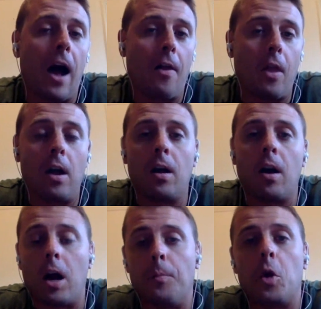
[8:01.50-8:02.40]
on
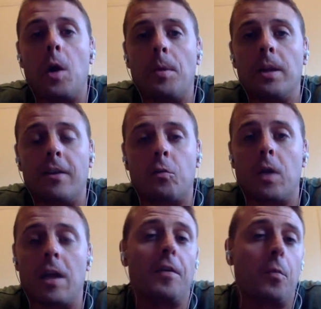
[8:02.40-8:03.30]
the unemployment list
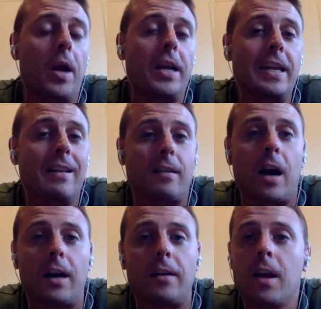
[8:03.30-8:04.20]
if and when he gets
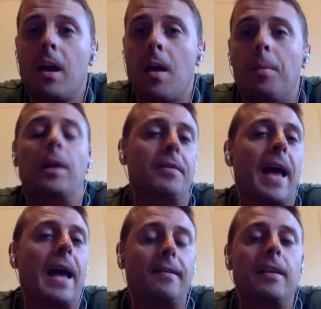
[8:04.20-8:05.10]
cut, but it'll be
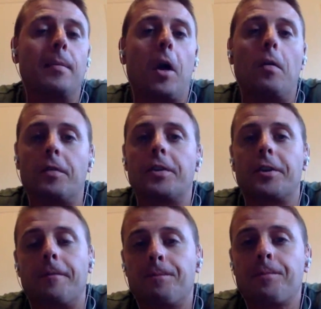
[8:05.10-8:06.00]
sad to see him go for
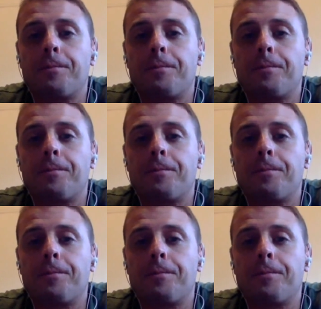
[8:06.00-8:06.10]
sure.